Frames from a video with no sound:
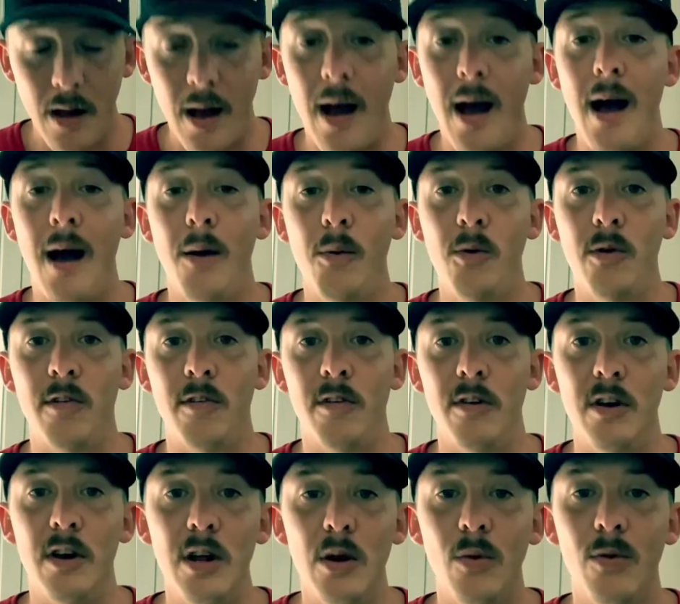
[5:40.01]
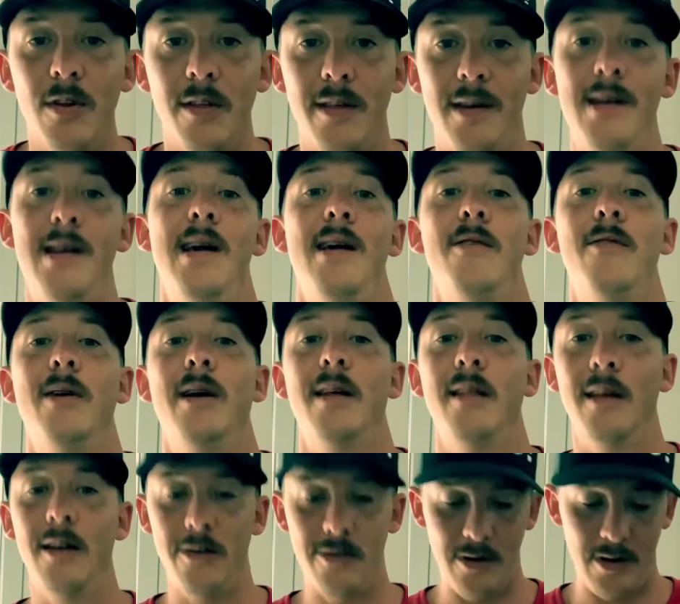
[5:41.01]
I was new to the Ned rig
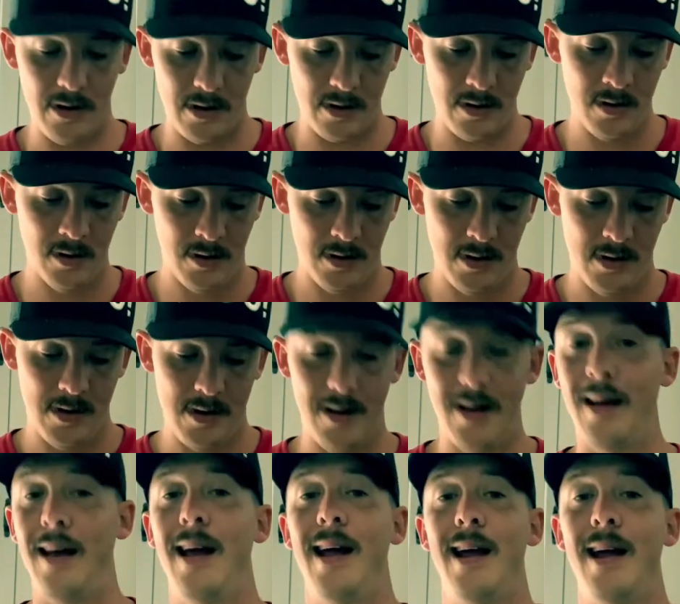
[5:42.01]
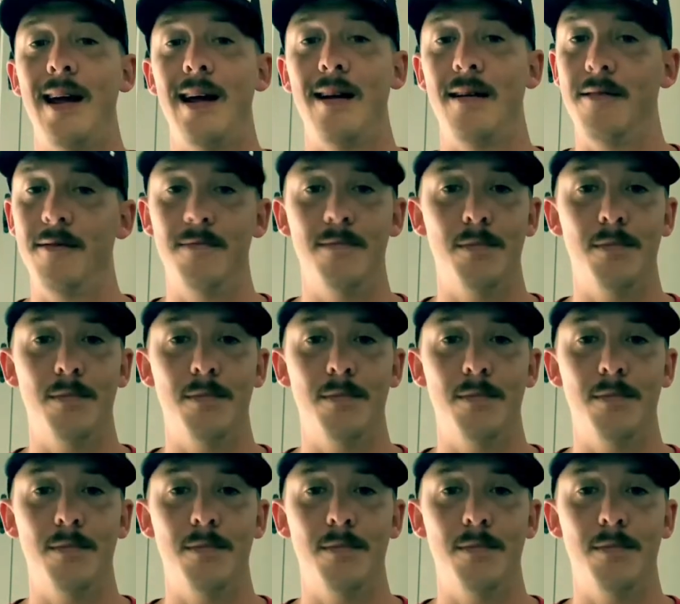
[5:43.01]
this year, and